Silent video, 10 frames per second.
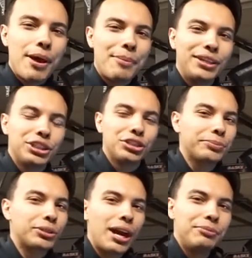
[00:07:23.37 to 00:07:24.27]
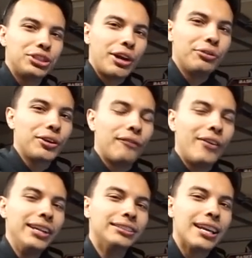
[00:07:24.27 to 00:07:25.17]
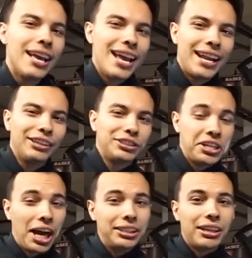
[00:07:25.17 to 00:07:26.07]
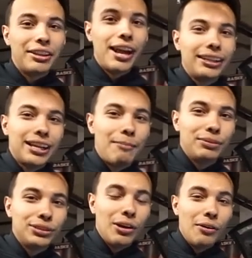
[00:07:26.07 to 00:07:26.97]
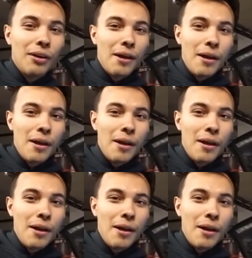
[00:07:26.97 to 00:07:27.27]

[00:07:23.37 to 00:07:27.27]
And make sure to subscribe and share with your friends. And I'll see you guys on the next episode.